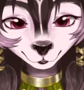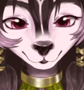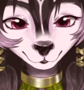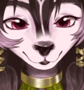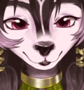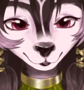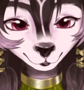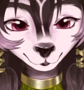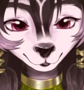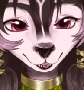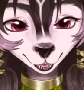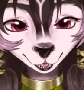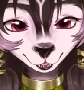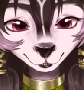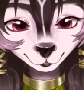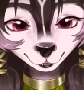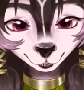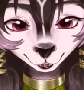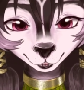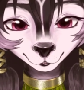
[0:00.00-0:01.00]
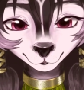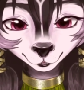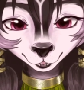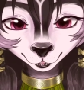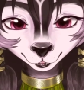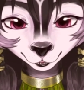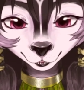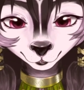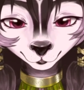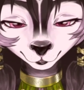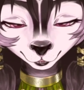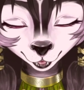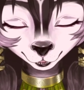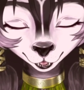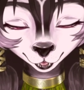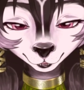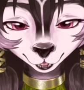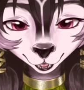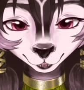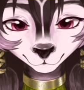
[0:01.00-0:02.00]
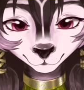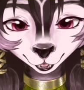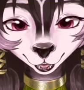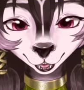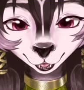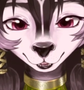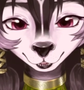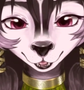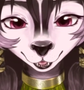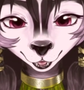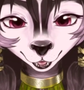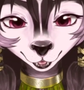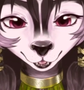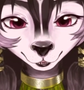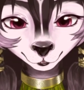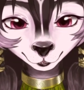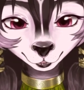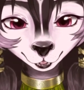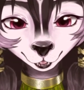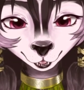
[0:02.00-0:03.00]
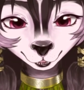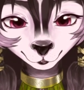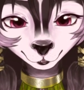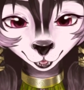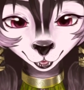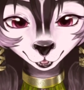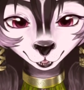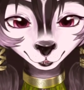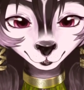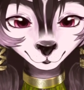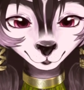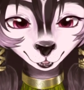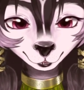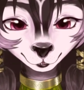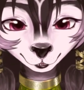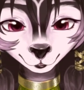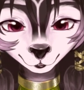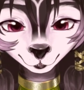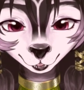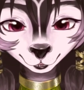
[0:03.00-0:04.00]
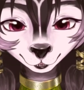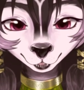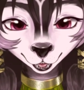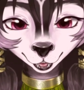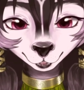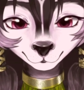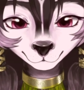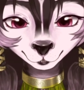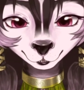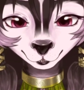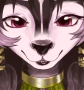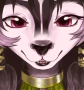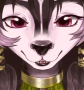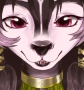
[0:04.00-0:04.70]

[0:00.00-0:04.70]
birthday, but in the following week, a lot of unexpected stuff happened.